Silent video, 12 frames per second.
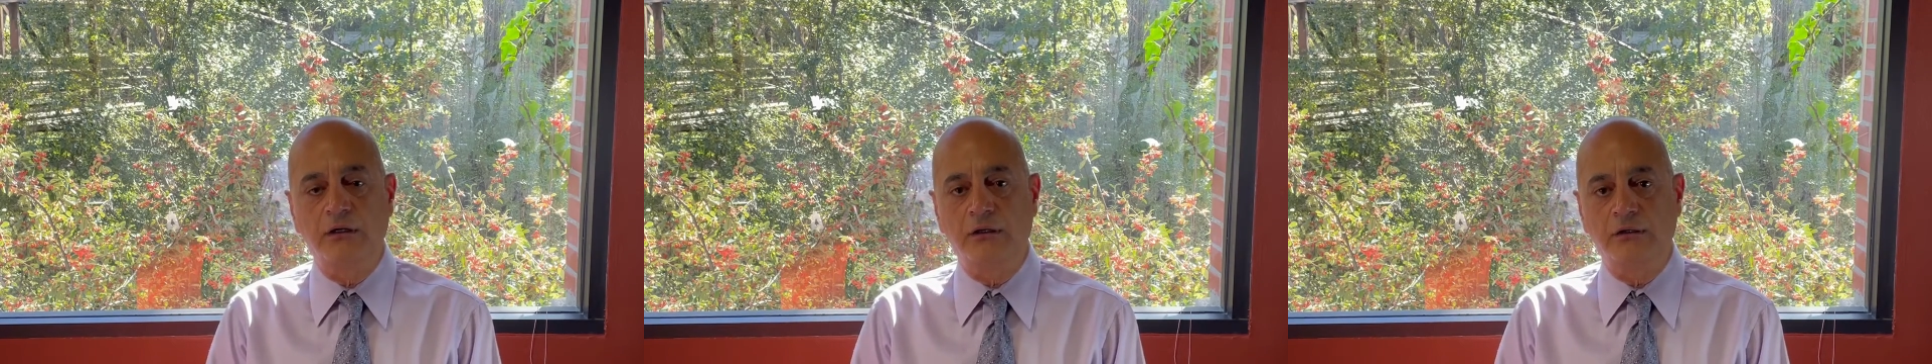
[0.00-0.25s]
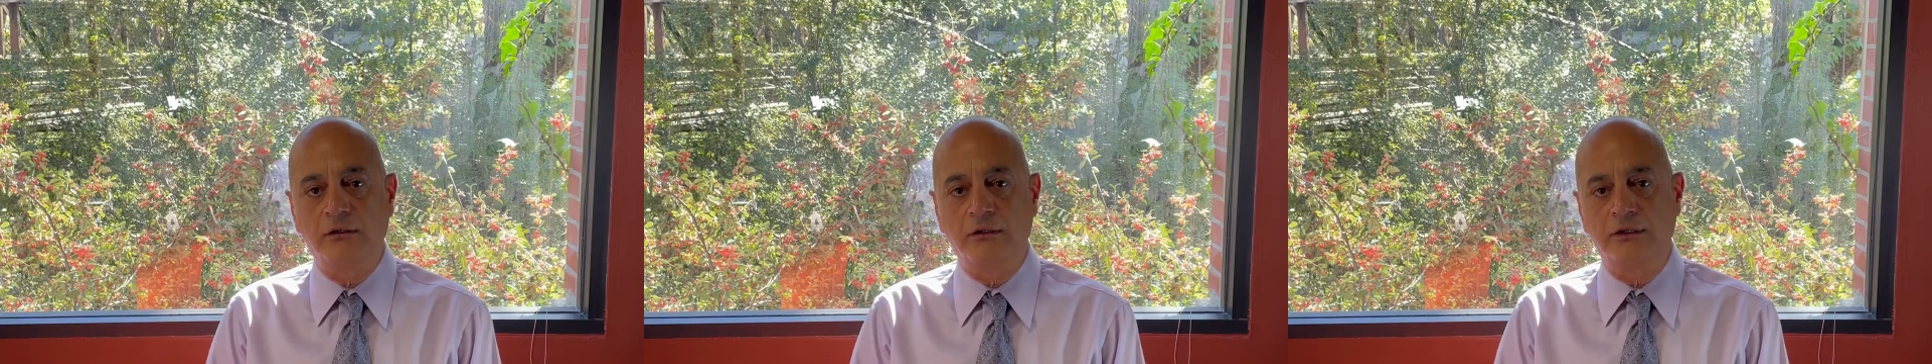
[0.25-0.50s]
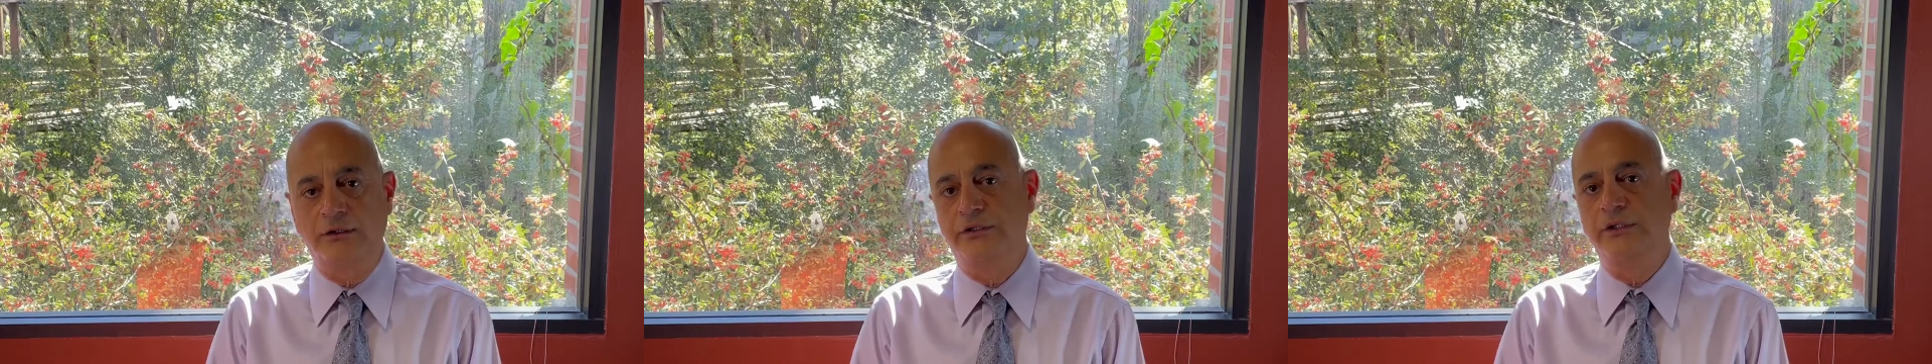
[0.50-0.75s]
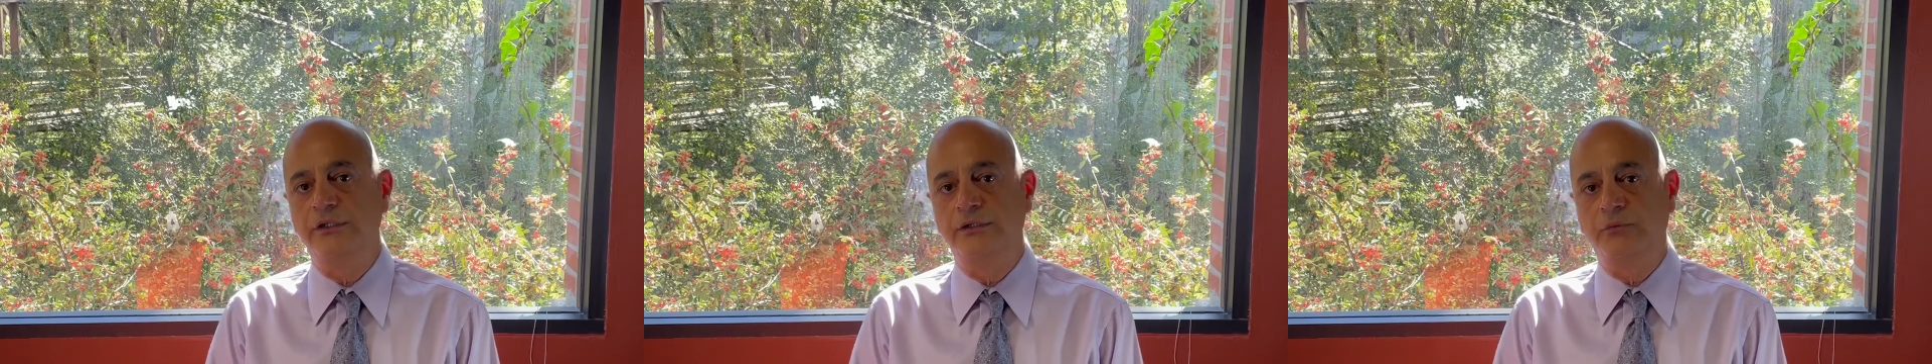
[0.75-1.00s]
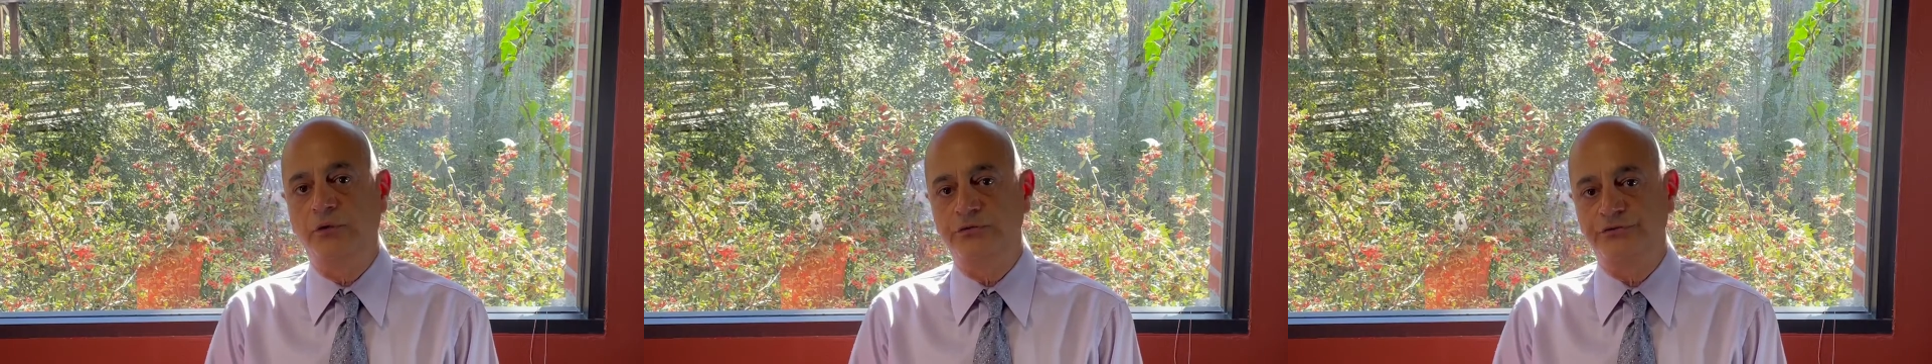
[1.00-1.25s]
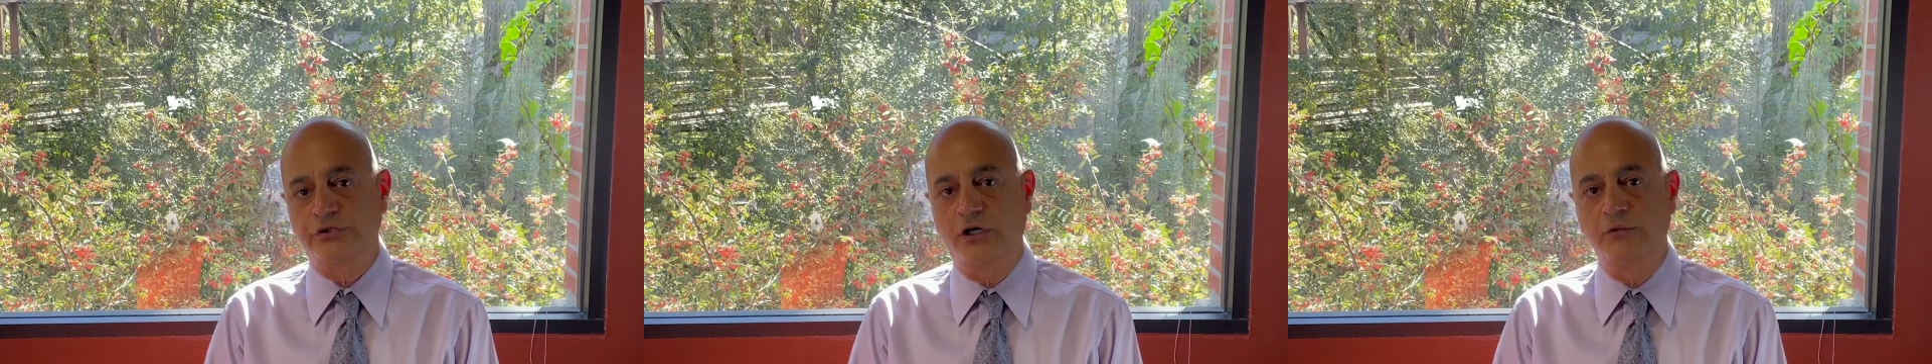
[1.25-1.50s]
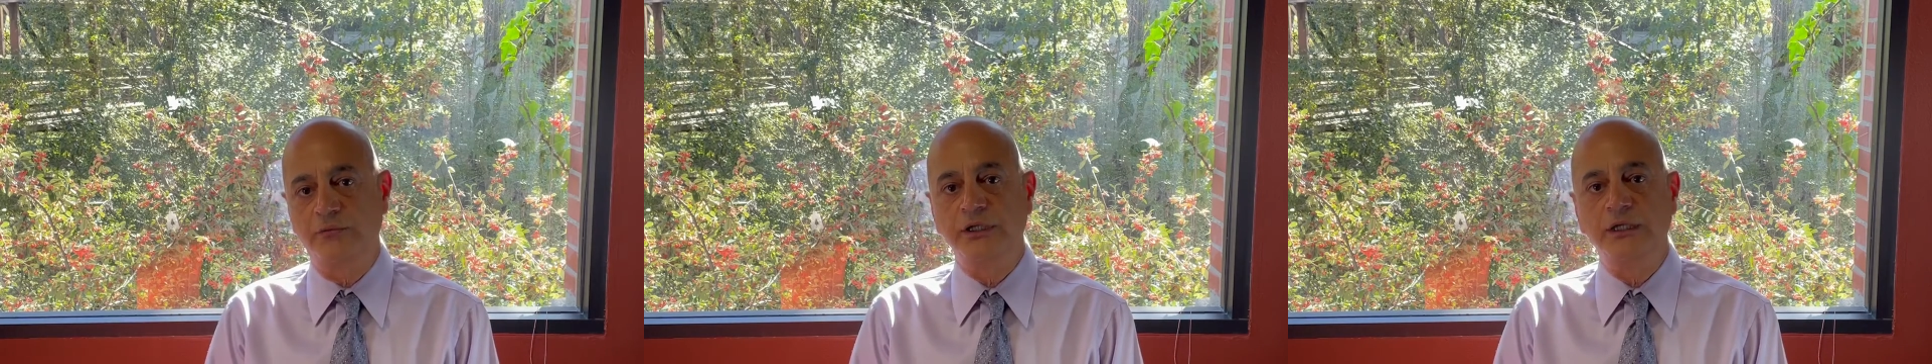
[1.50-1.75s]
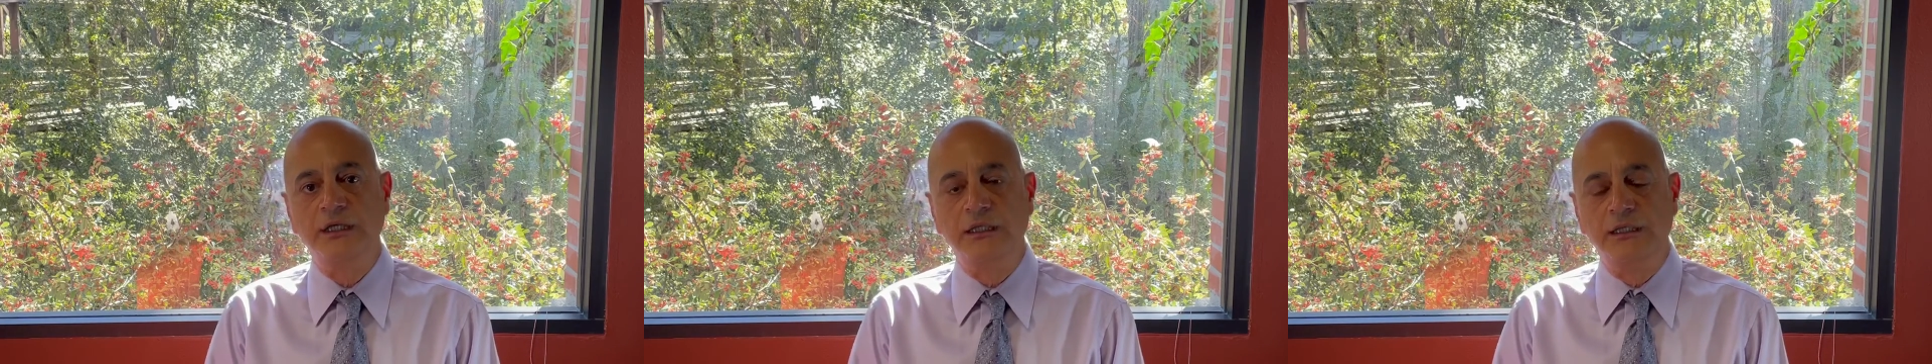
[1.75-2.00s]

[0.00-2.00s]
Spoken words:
are the most common